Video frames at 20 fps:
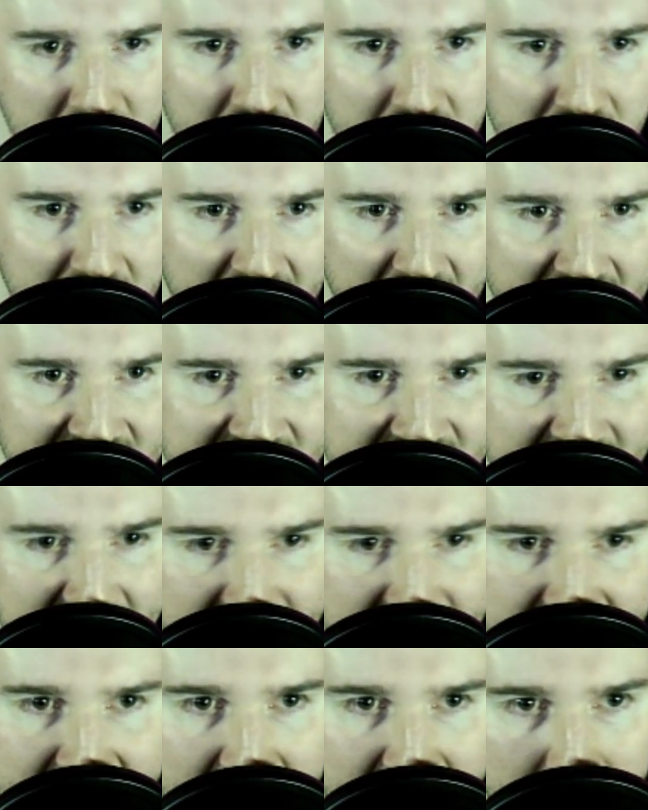Last
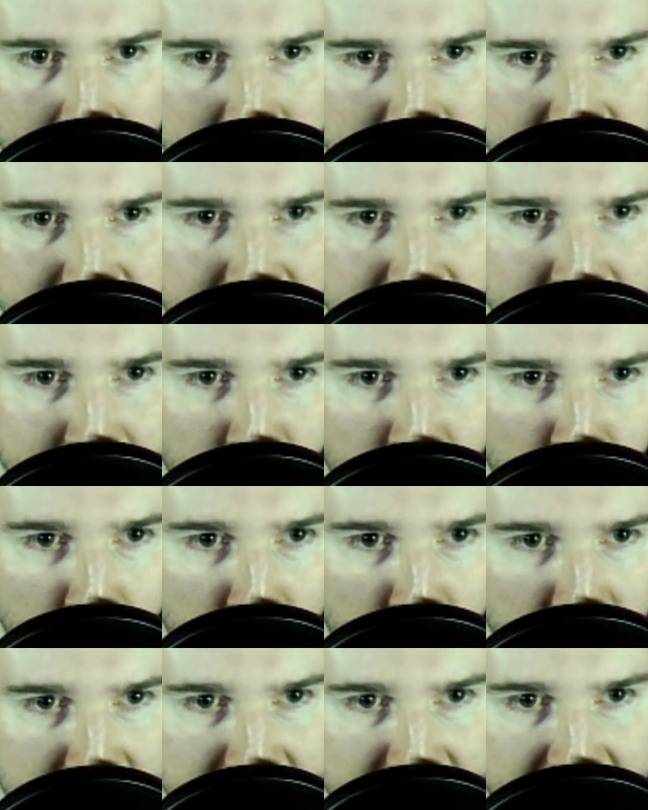10 games
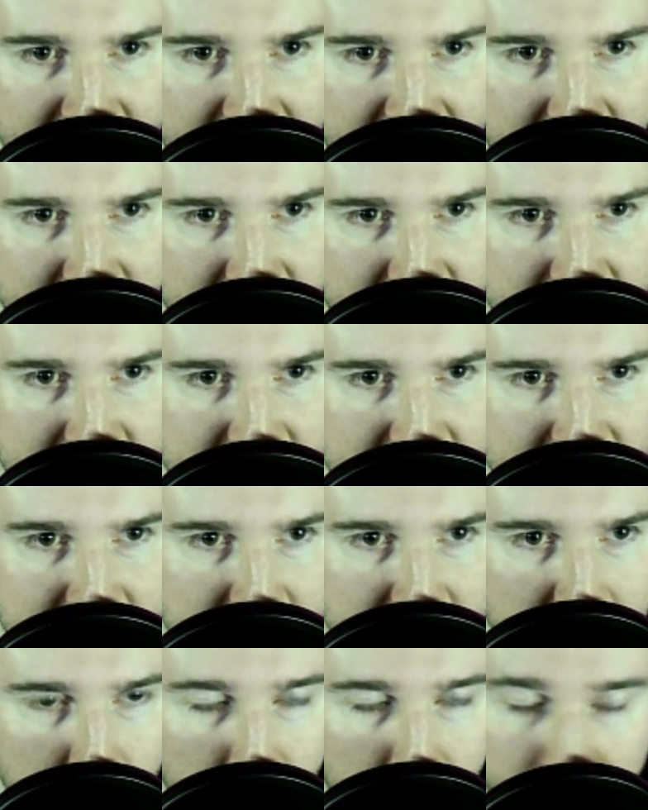for Vegas,
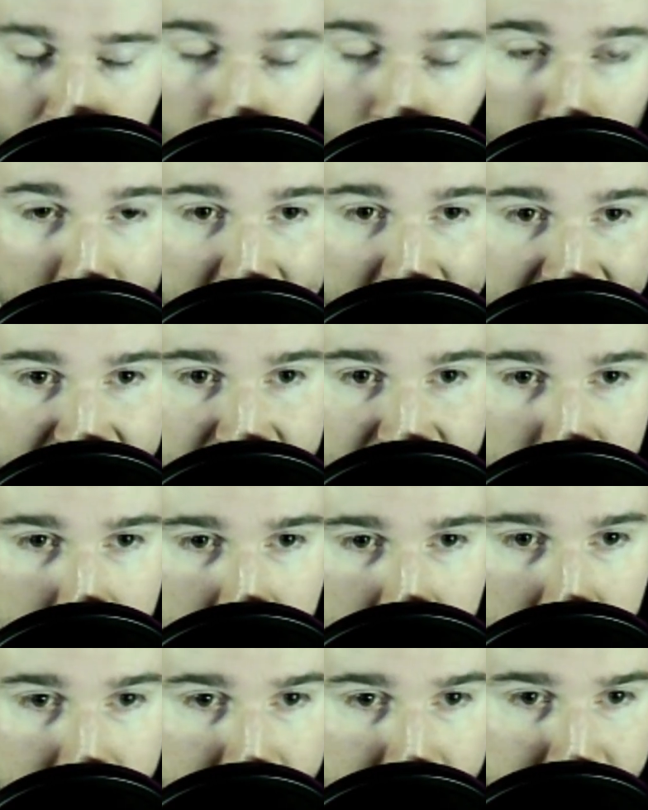or for
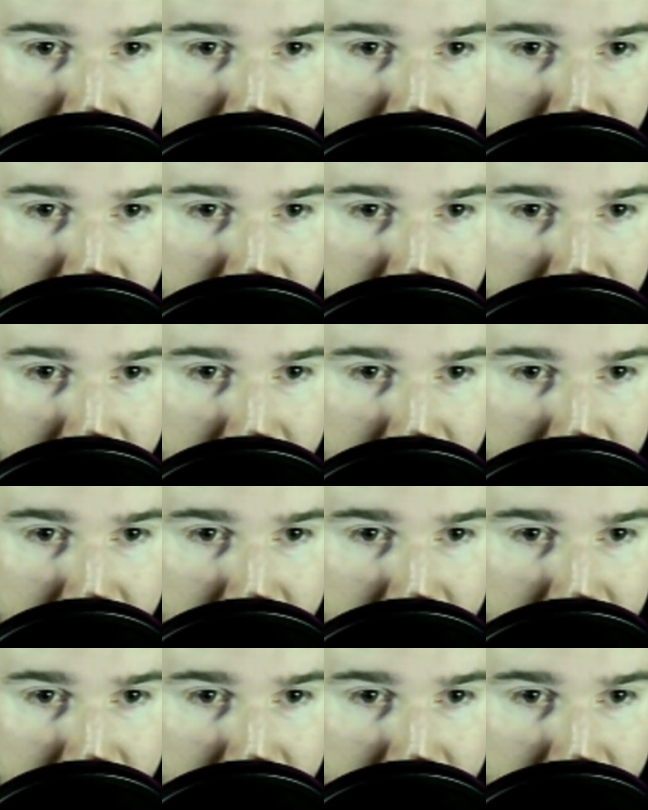Minnesota,